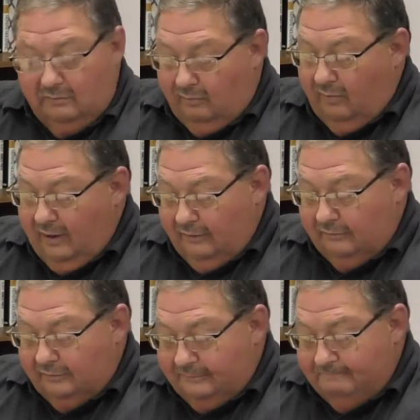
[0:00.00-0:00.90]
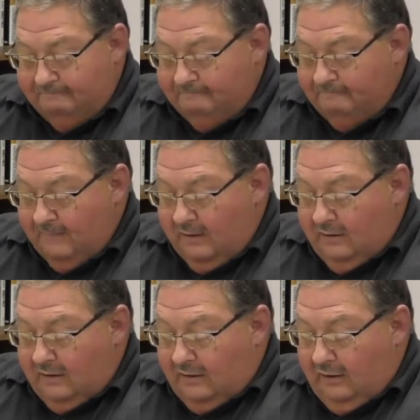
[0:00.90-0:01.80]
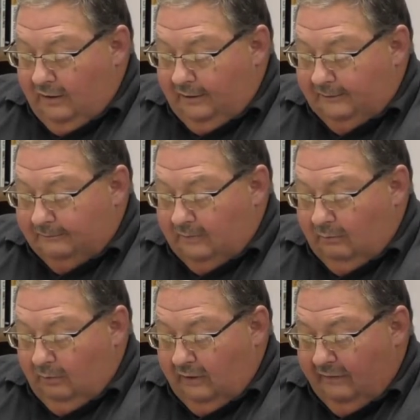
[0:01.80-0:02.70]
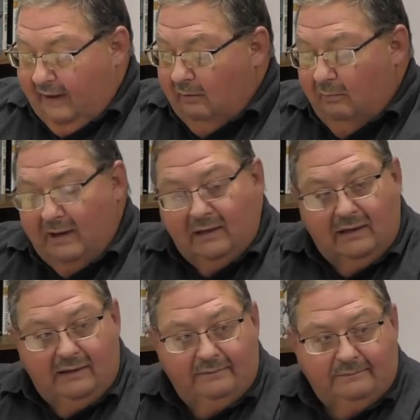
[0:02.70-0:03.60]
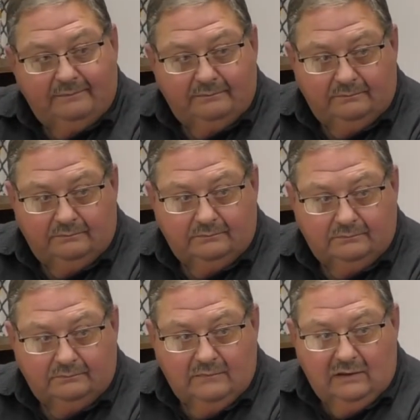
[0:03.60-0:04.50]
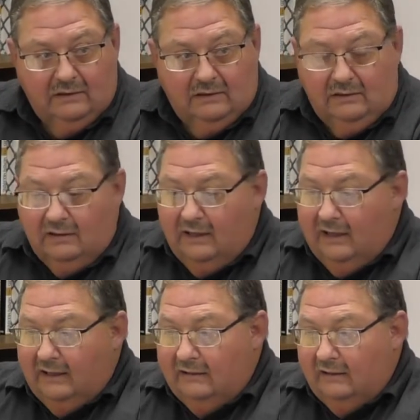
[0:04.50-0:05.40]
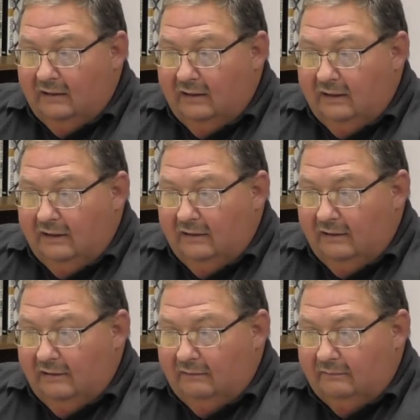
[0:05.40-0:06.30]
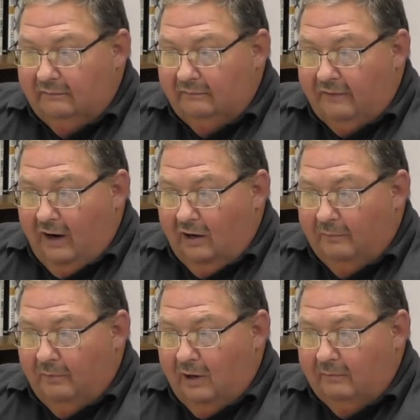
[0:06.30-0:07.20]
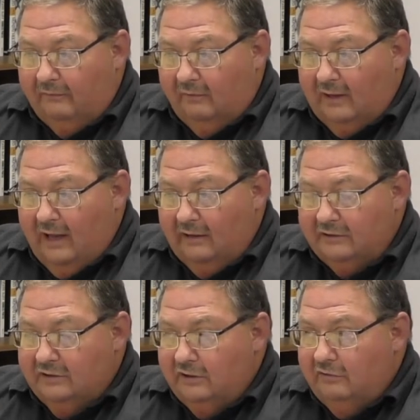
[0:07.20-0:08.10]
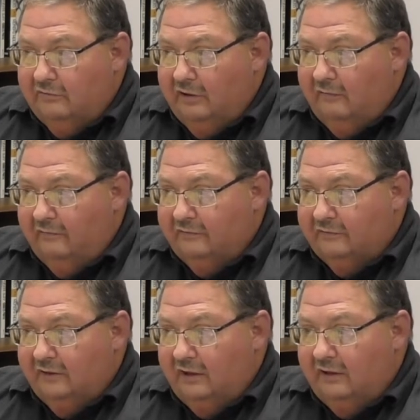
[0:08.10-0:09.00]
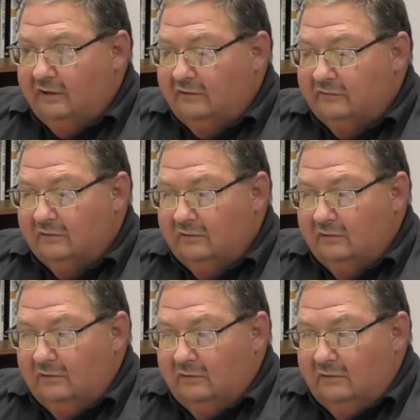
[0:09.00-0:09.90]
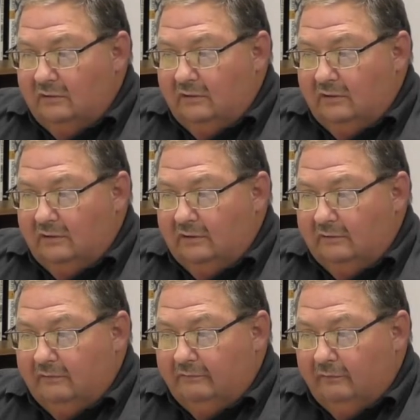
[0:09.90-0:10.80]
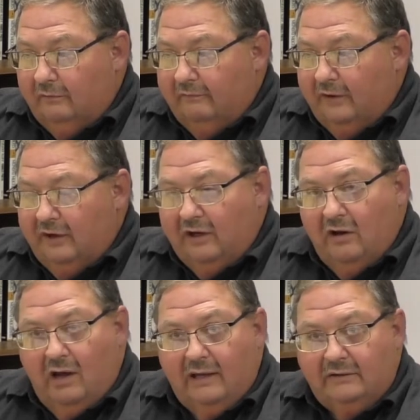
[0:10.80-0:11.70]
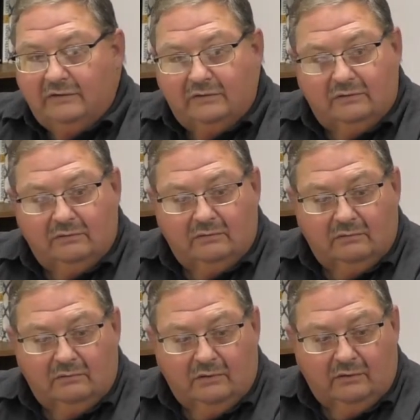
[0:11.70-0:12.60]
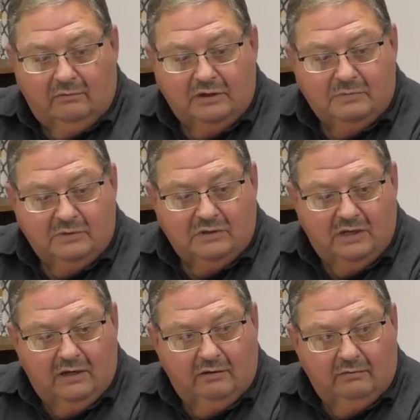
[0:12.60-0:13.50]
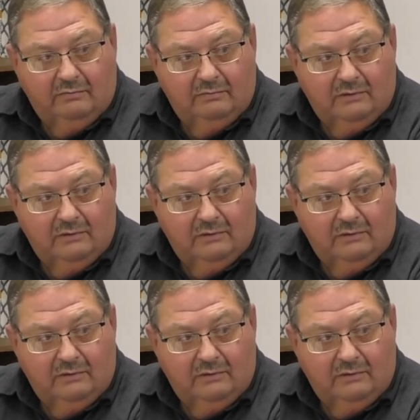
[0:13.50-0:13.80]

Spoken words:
and prayers. I want to thank Wendy and the fire department for allowing us to use their facilities for a very nice Christmas dinner.